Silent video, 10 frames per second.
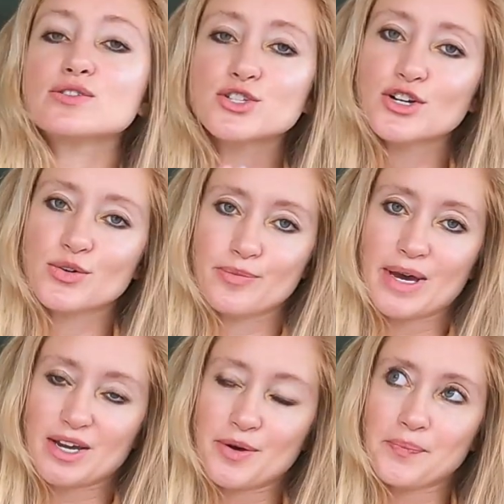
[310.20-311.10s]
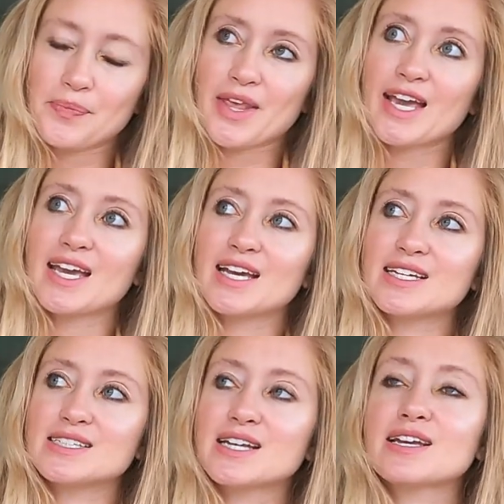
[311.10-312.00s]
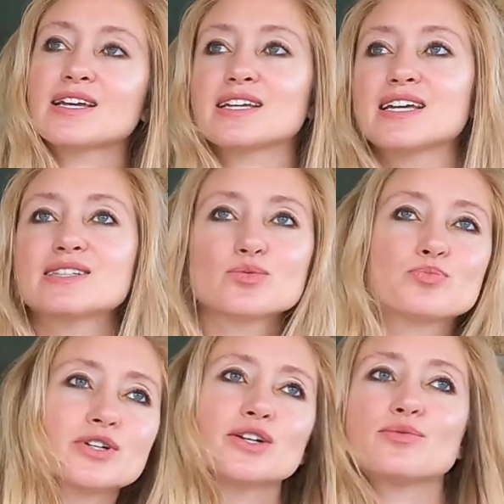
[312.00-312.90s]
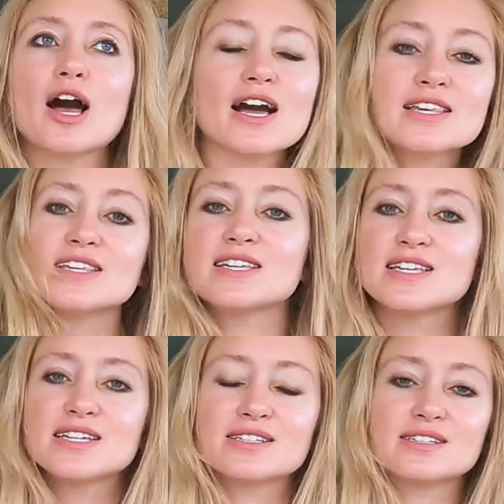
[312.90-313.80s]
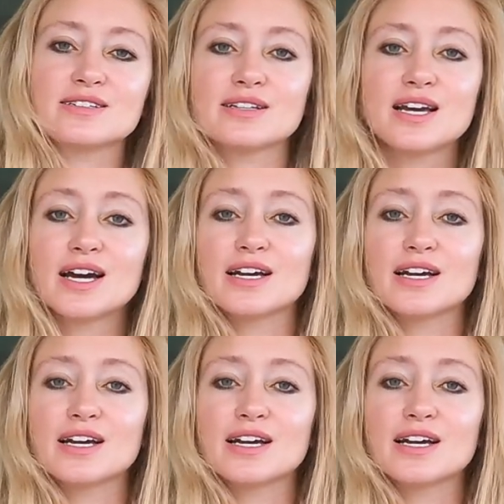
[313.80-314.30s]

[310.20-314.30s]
then you start going back up and it gets pretty rocky, and